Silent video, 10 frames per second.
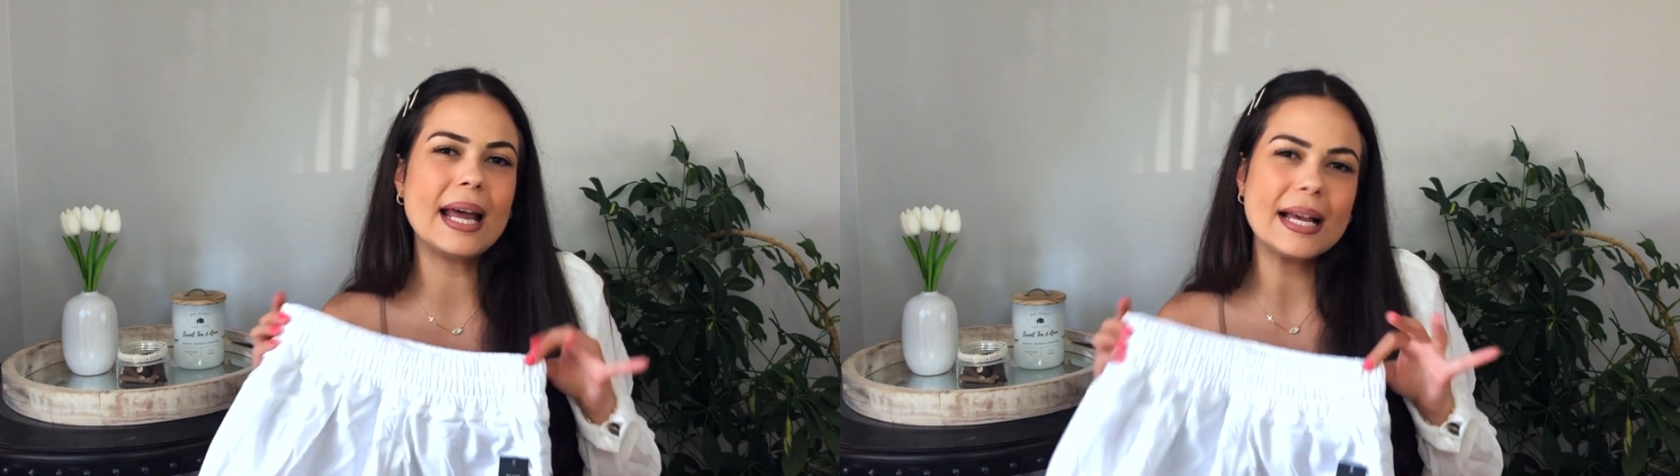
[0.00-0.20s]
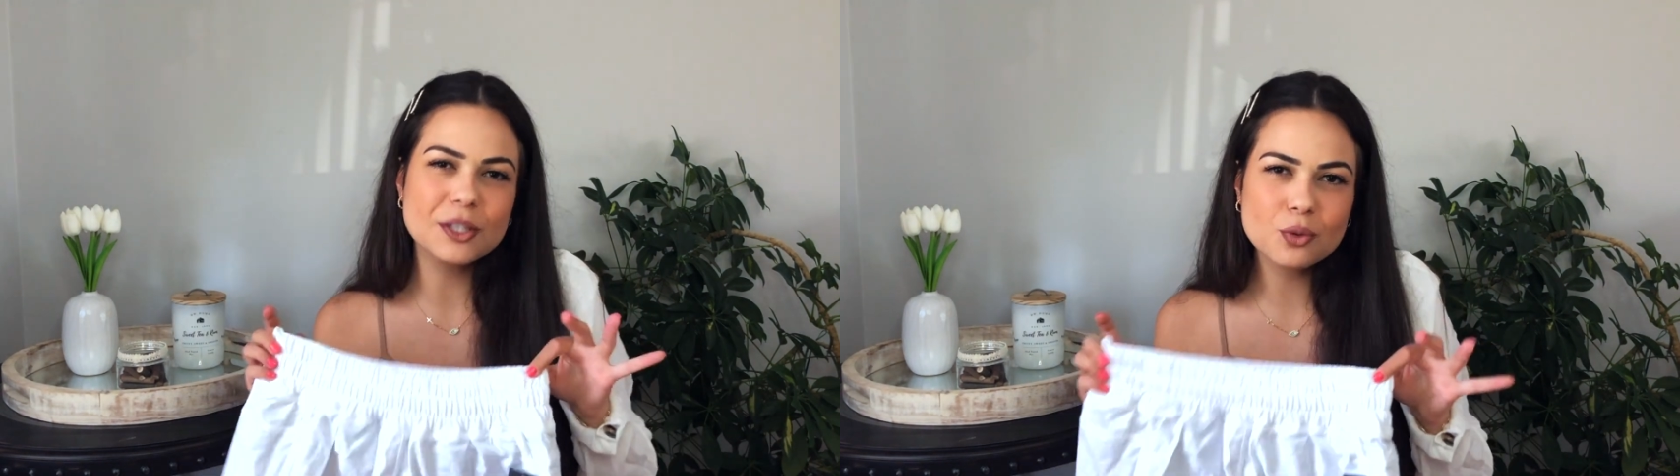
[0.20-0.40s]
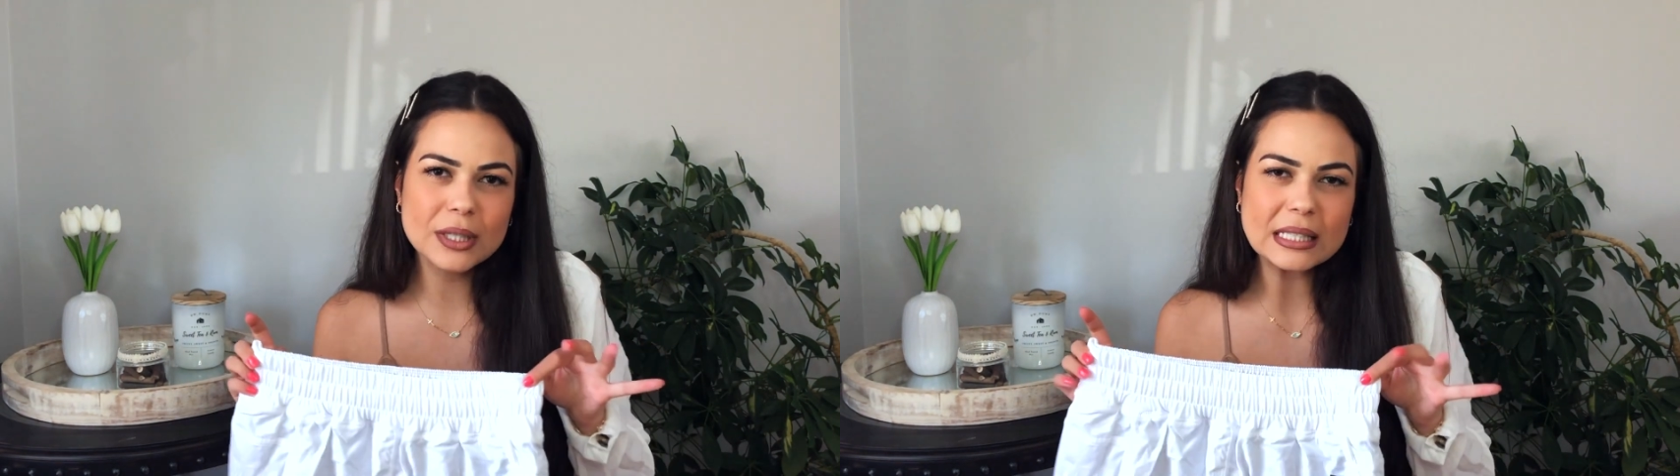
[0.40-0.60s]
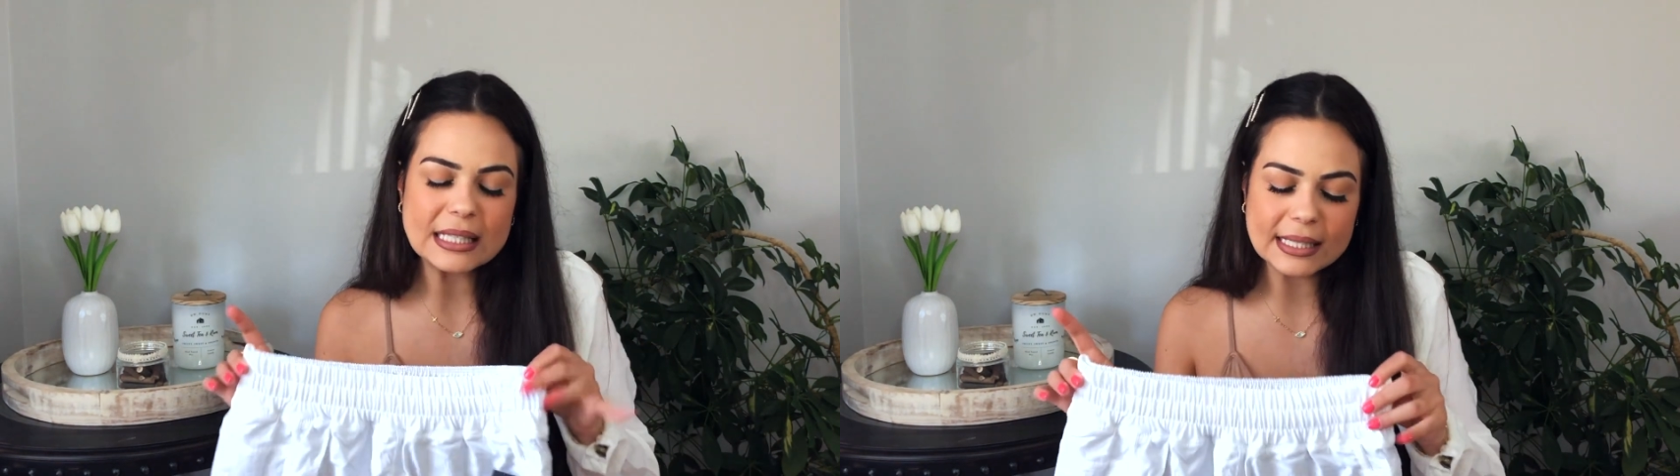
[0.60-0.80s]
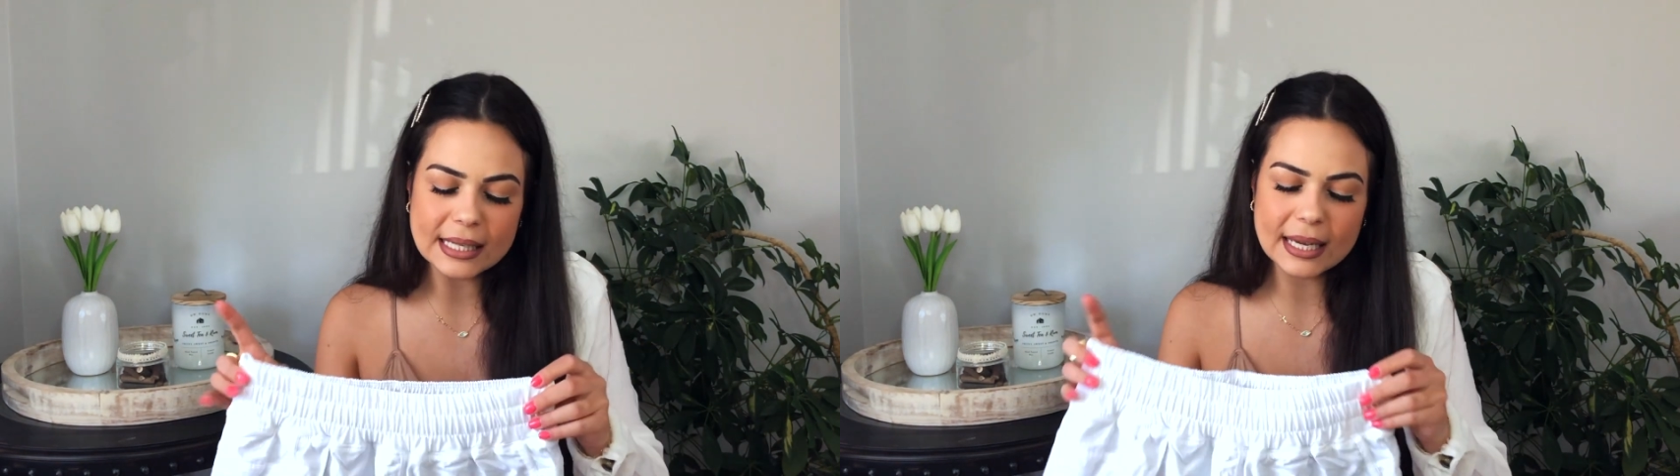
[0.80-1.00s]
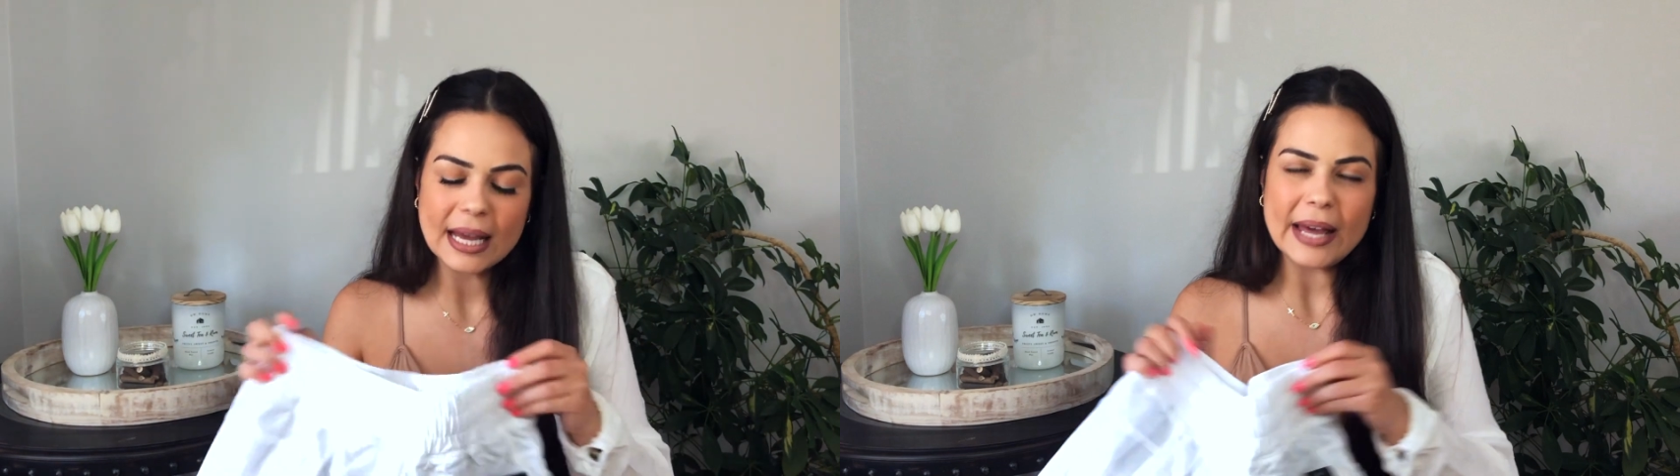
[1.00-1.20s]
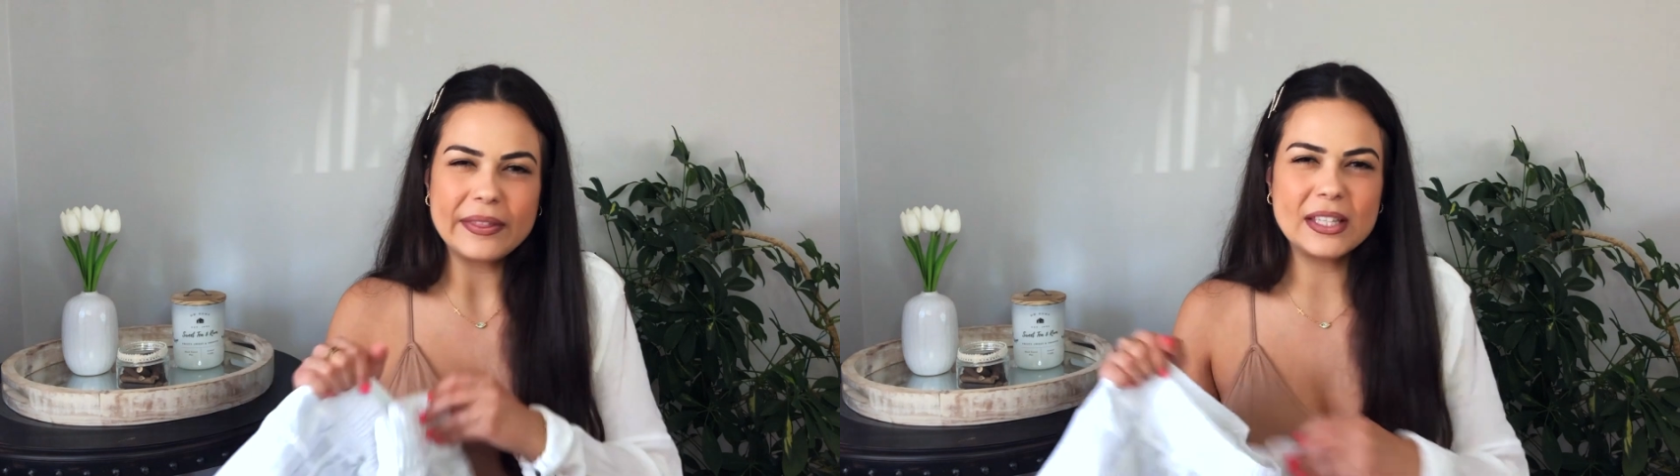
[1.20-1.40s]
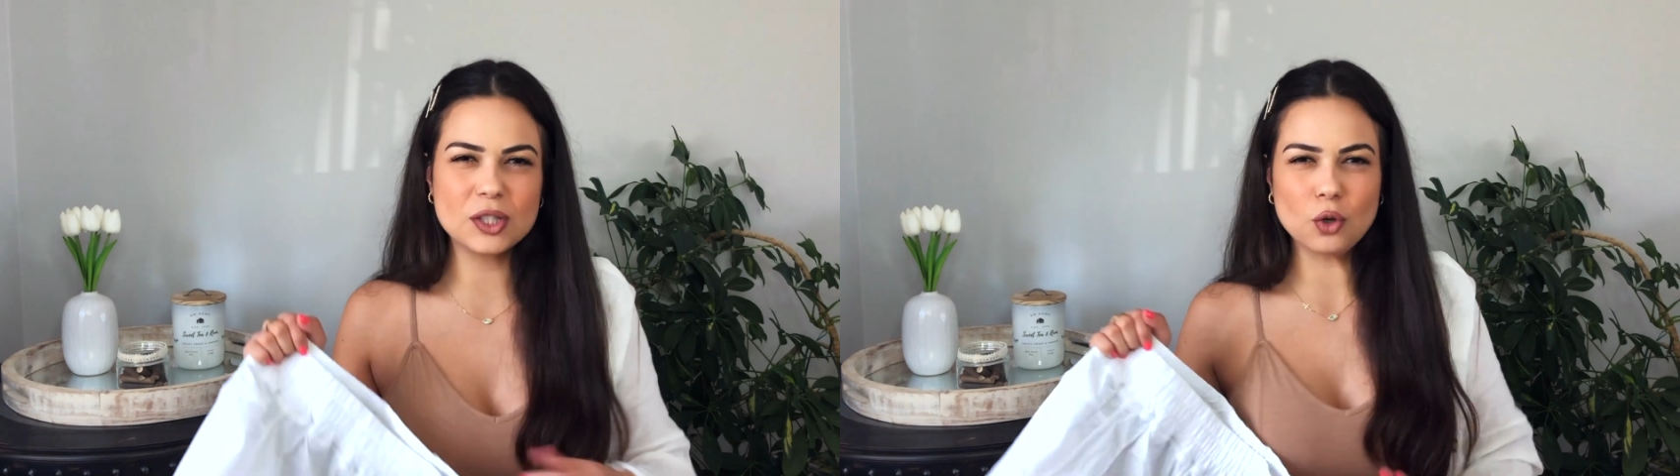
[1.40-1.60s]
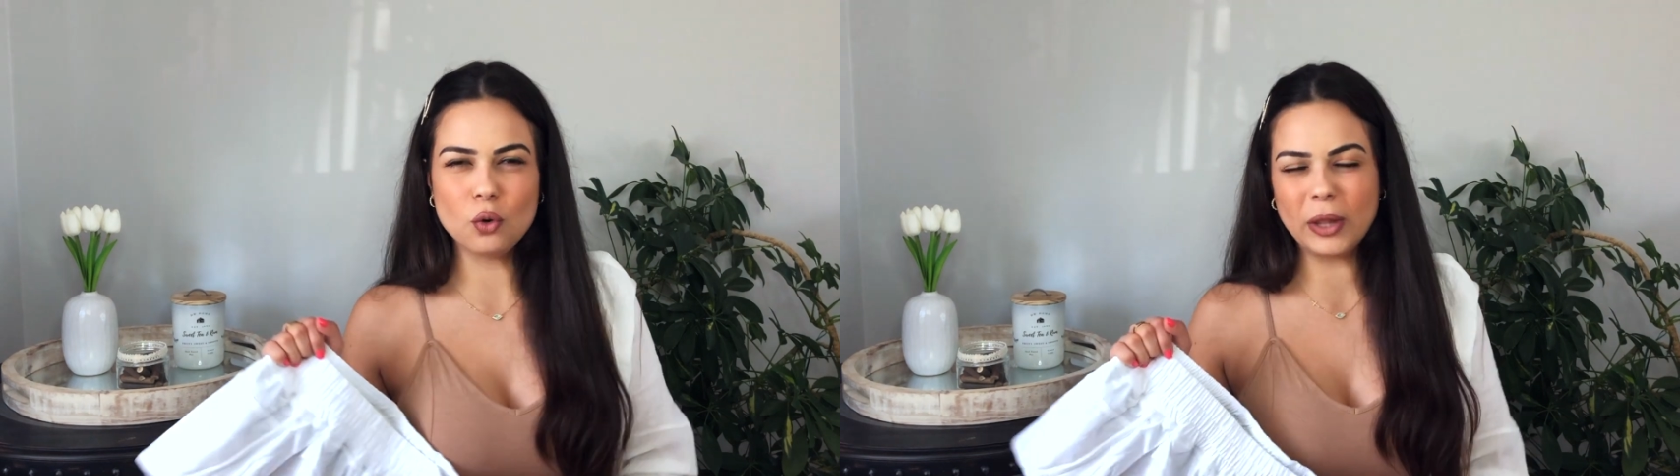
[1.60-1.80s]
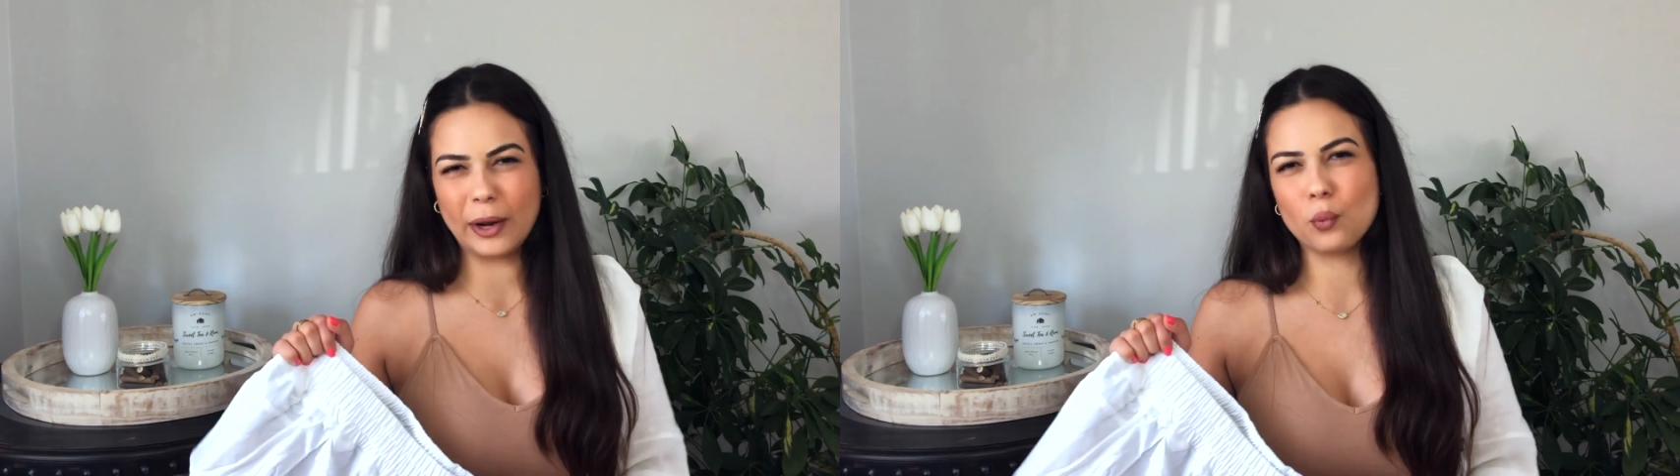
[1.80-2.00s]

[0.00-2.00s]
As you can see, these go like